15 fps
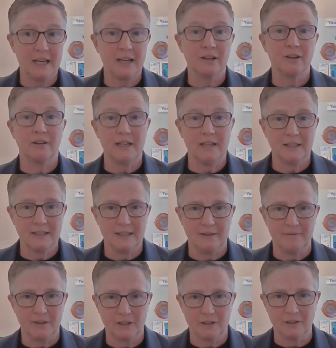increased
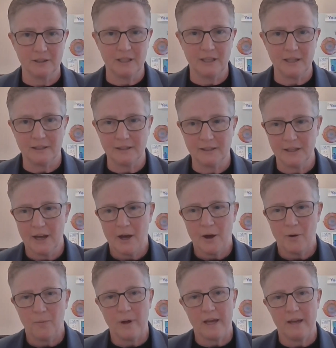difficulties
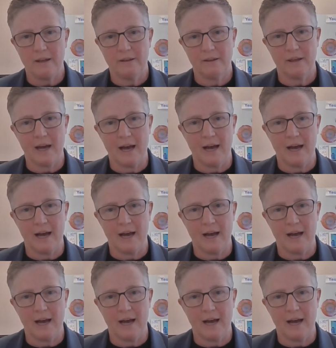with